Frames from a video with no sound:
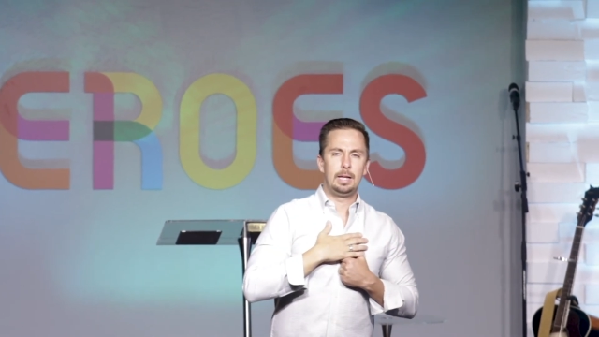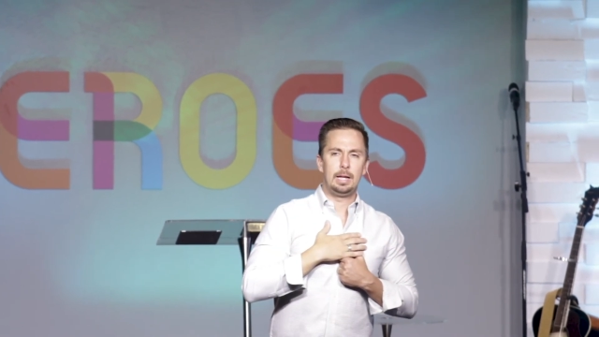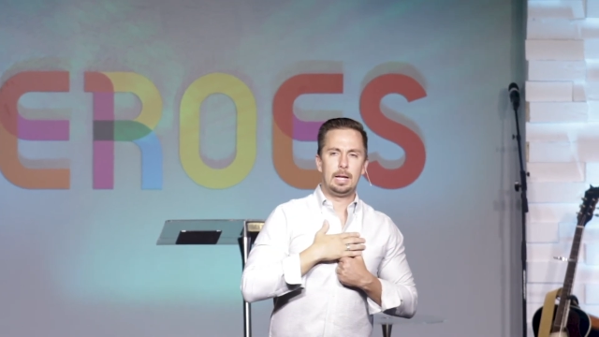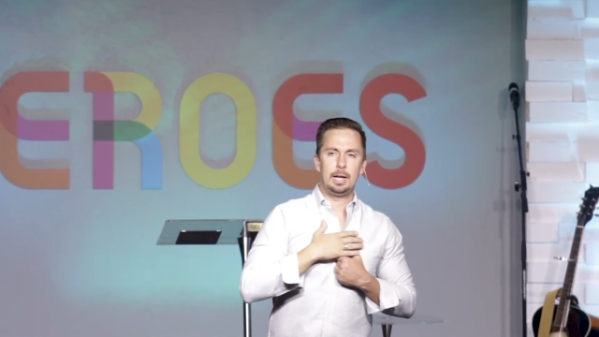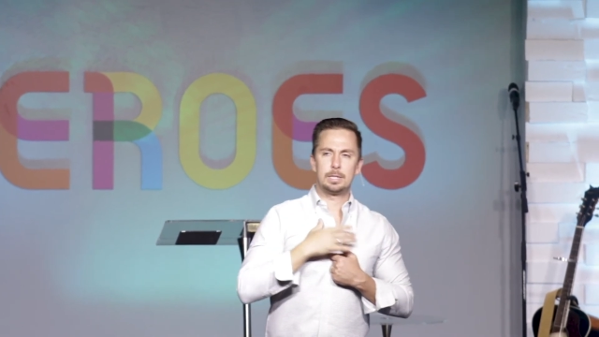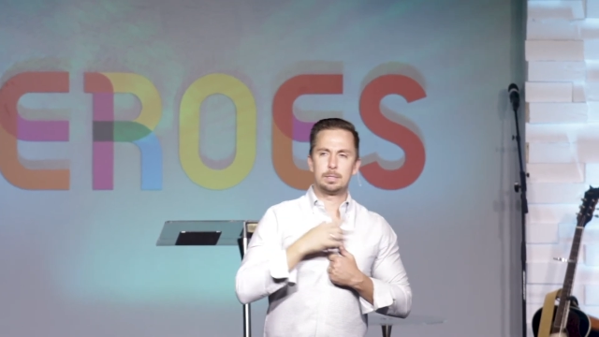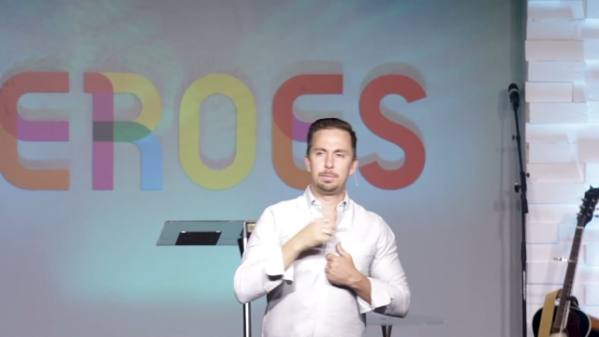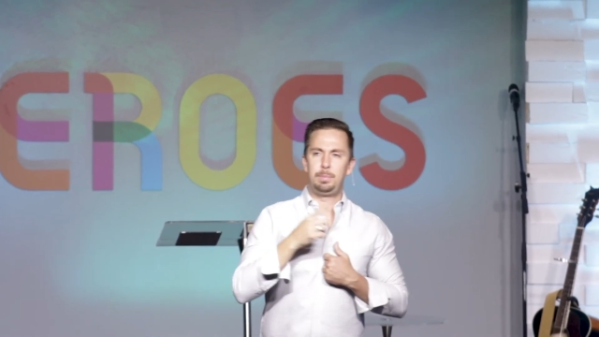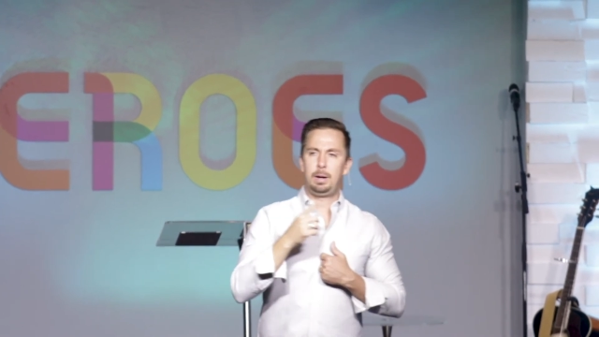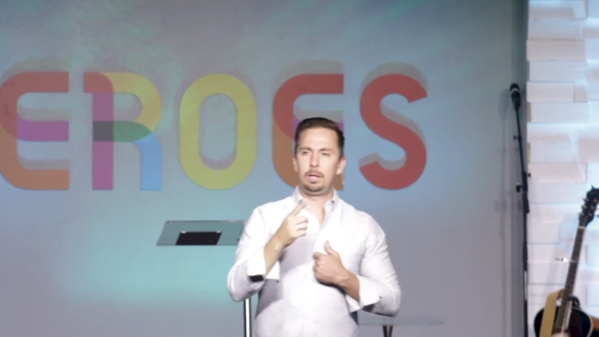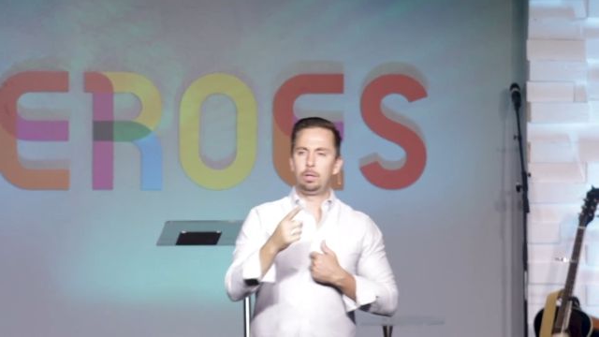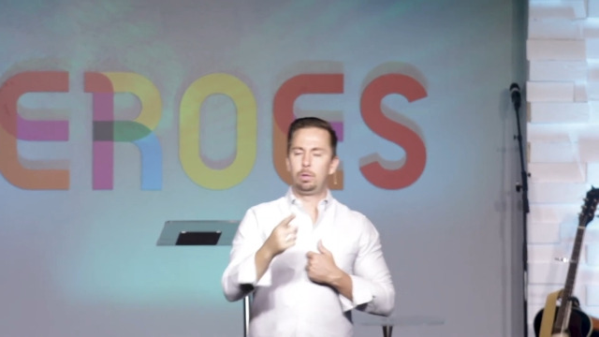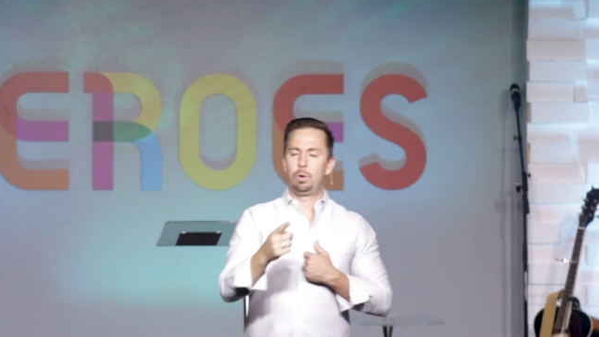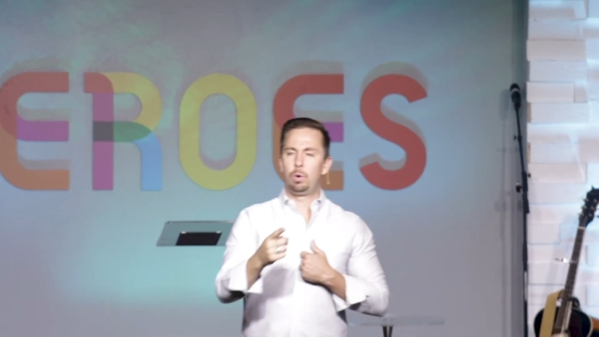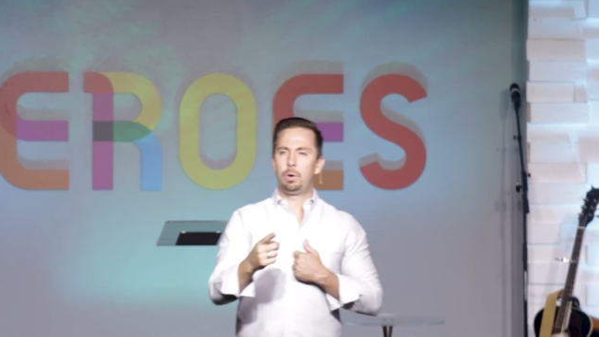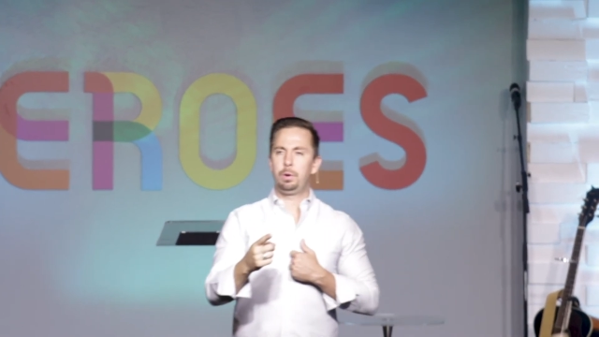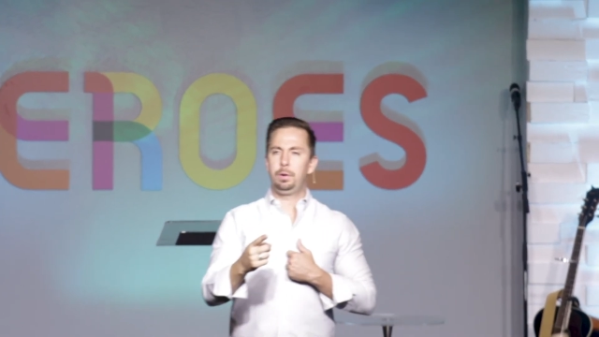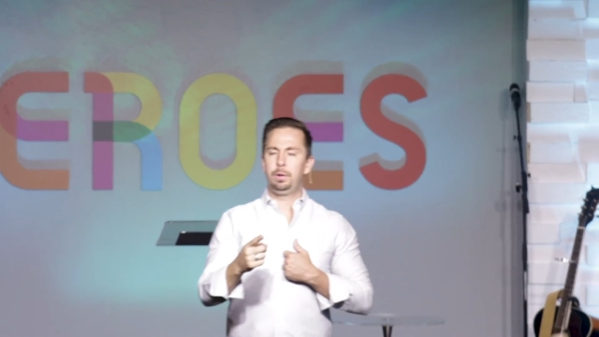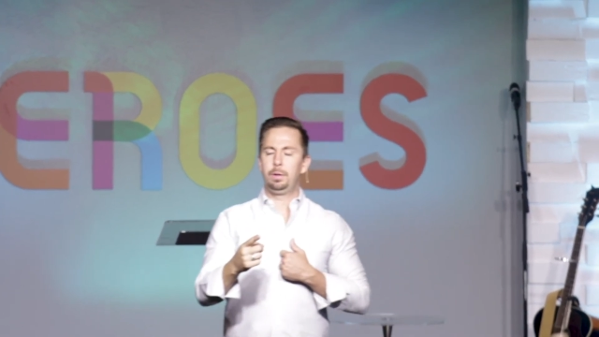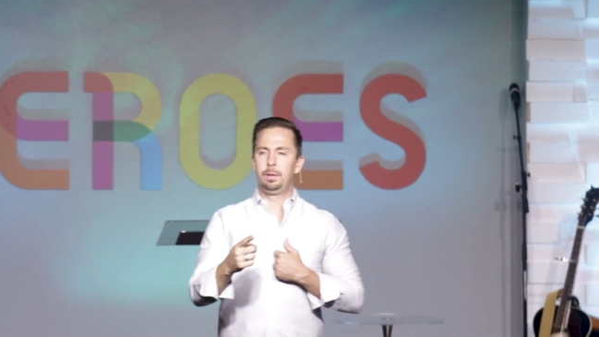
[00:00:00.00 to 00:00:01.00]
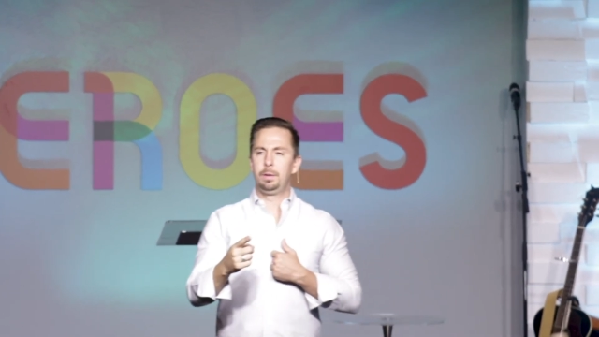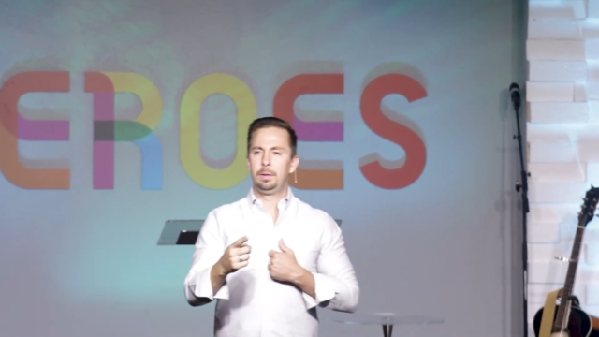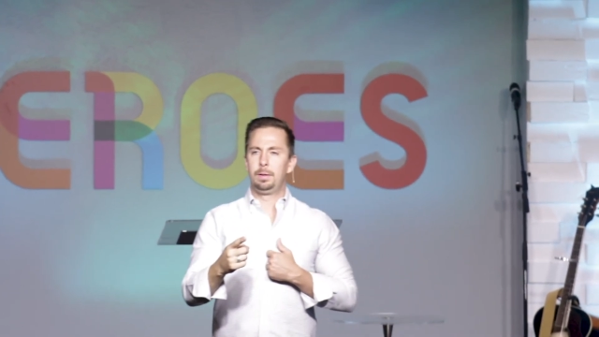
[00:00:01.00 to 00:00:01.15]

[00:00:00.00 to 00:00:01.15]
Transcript: as my Lord,